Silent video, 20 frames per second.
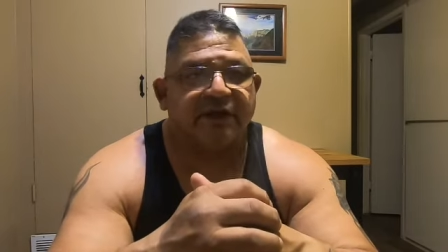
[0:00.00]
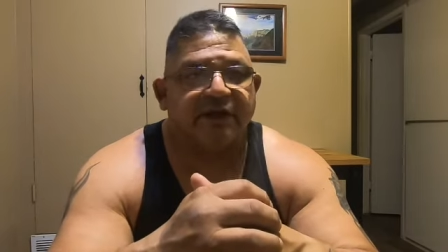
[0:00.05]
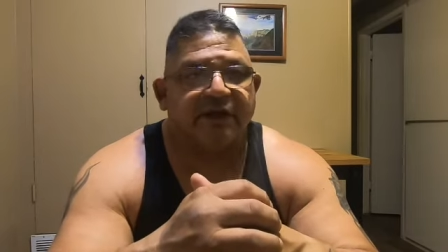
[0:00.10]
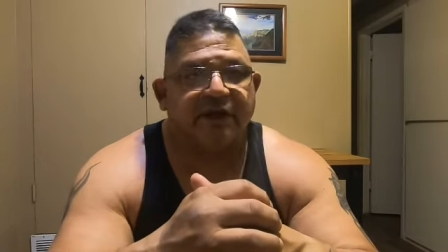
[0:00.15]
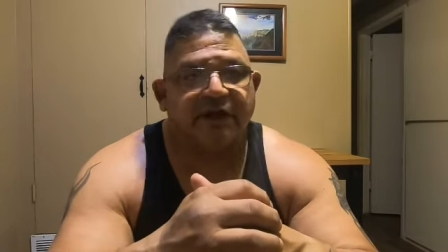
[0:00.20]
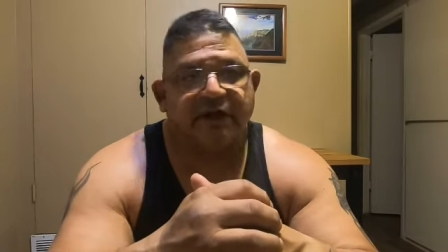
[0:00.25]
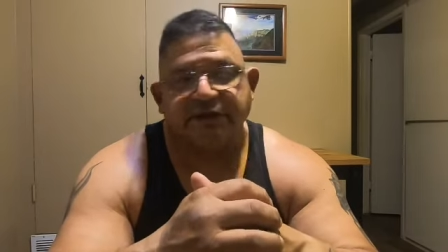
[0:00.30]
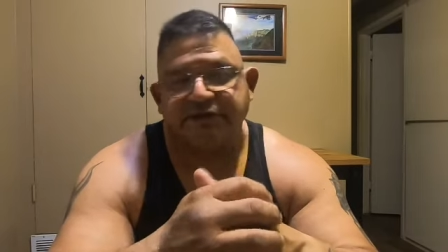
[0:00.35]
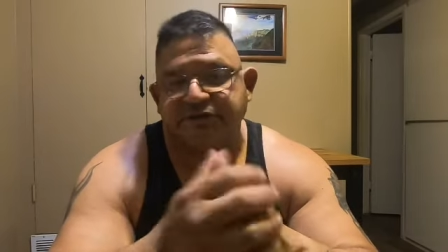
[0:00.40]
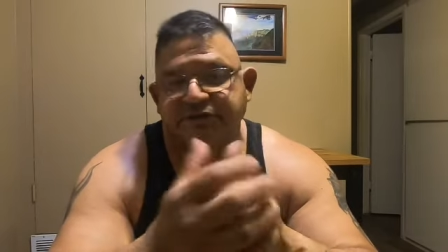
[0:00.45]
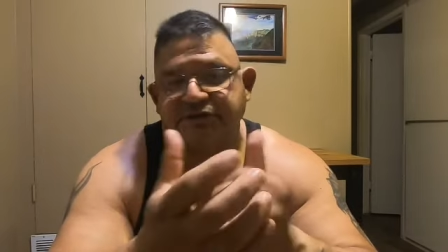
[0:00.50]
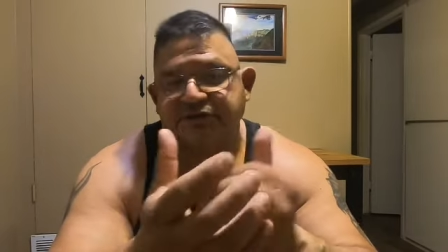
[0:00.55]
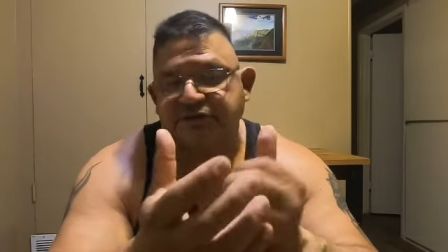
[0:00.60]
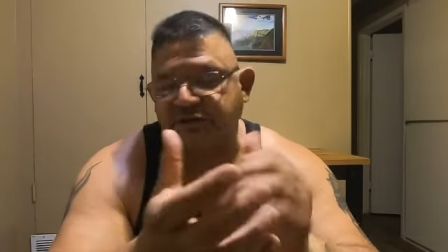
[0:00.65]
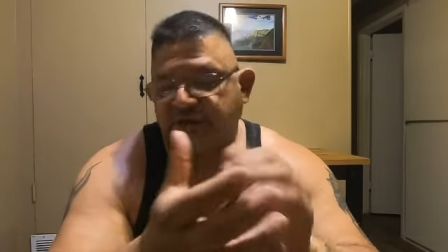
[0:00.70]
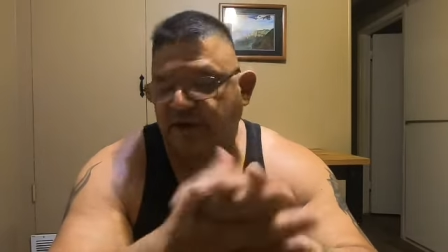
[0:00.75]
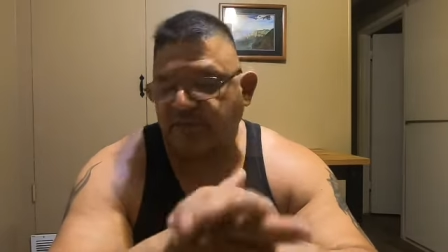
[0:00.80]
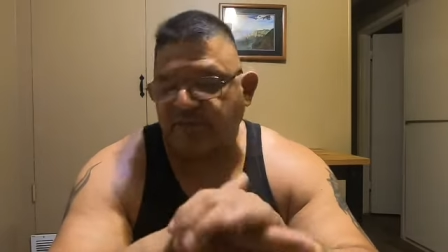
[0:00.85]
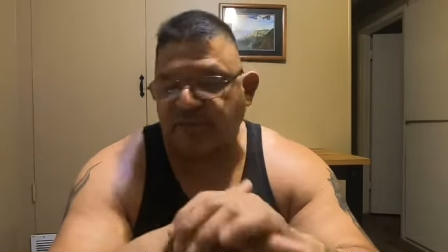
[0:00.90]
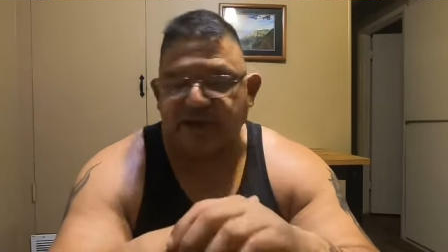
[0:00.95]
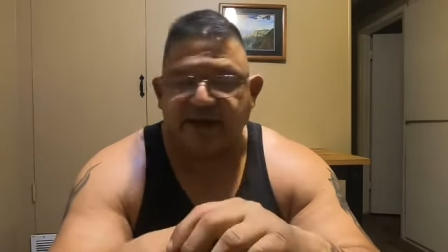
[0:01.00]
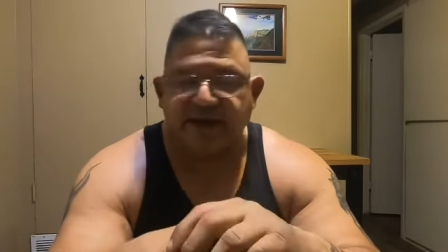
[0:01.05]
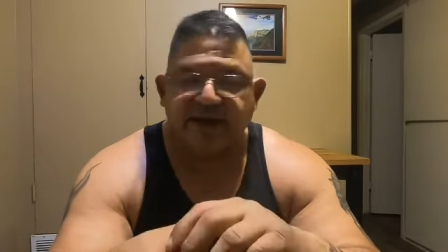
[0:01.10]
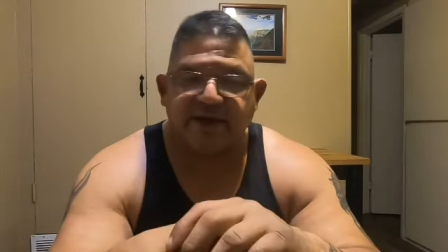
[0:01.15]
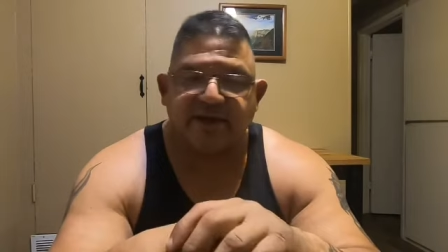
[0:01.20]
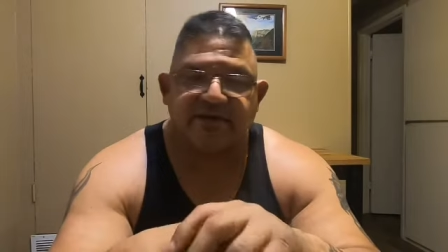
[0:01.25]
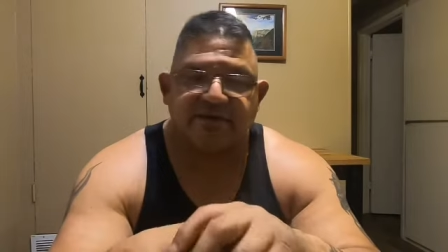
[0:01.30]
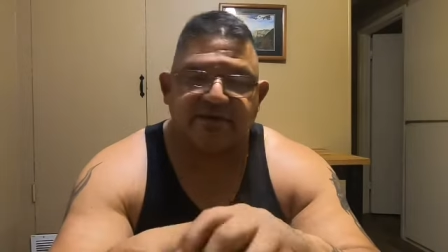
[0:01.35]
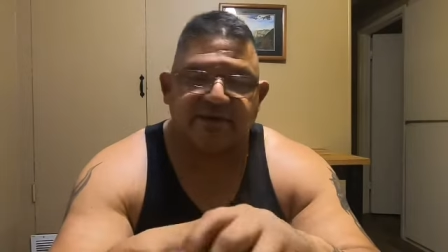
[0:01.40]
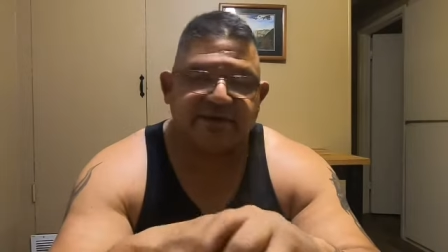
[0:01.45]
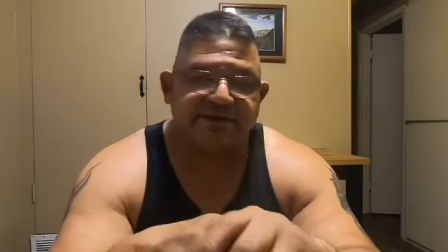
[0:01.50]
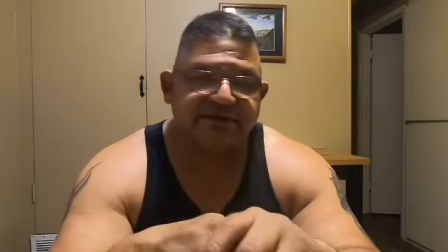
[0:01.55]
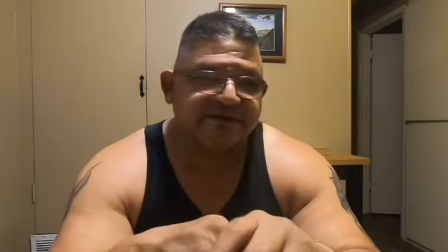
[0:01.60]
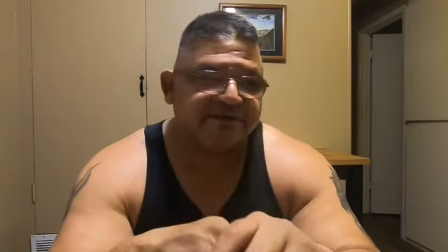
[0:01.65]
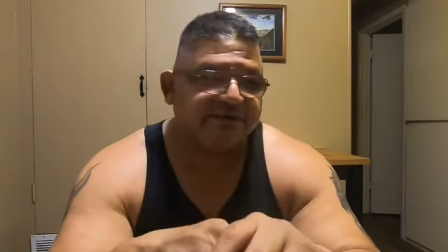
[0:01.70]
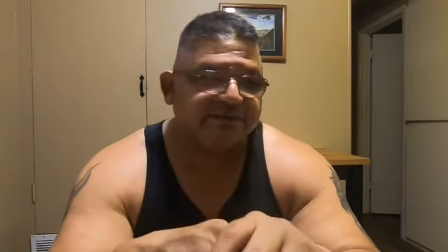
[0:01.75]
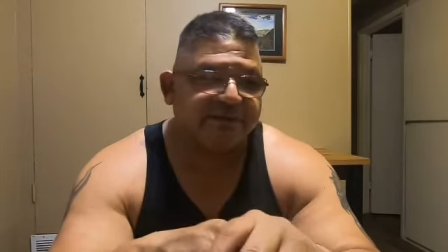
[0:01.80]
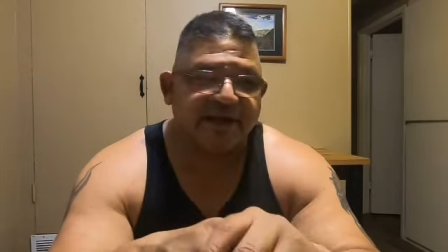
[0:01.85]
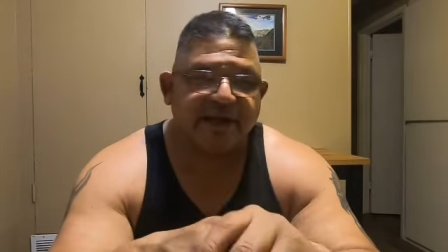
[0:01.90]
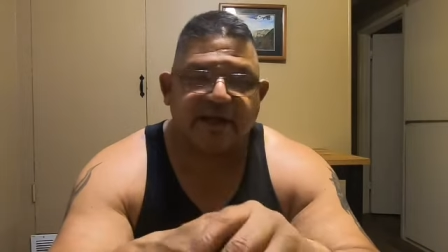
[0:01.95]
Uh, just let it pan out. Let it
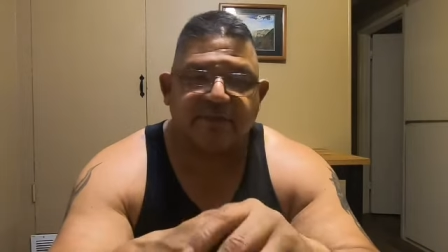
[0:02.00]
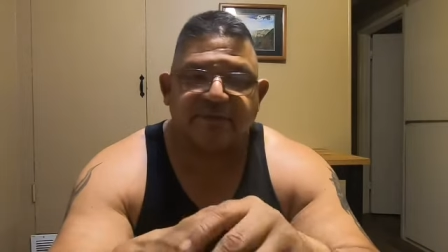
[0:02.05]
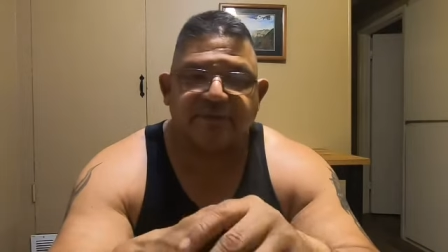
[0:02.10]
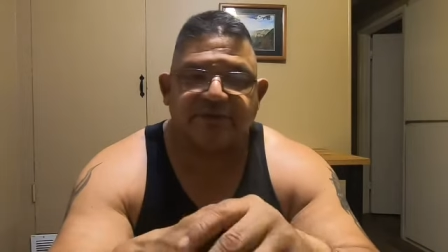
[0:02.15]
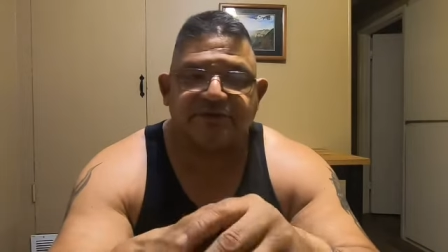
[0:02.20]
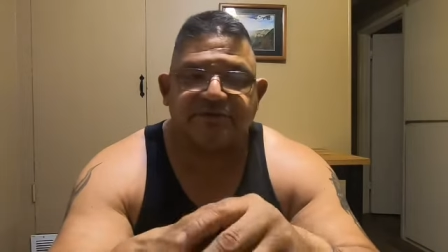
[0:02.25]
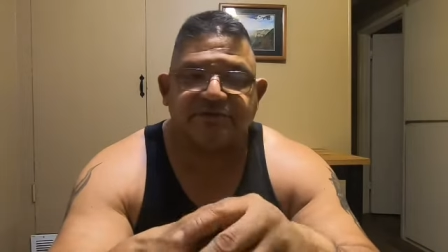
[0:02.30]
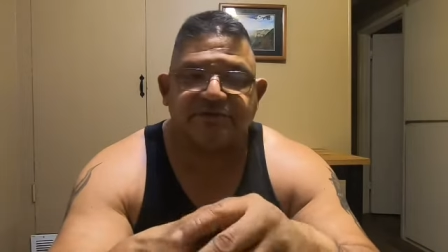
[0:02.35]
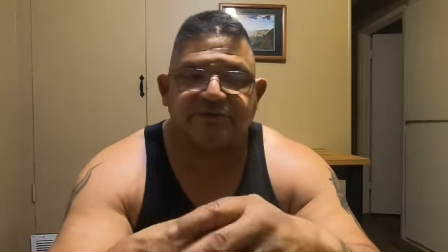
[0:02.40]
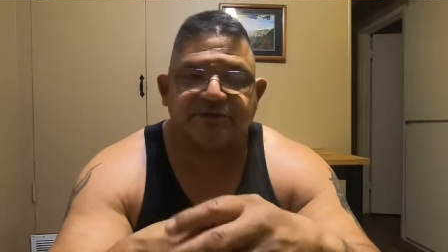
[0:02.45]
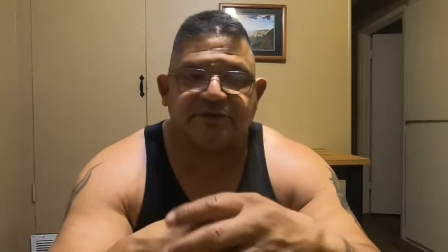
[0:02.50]
see what happens.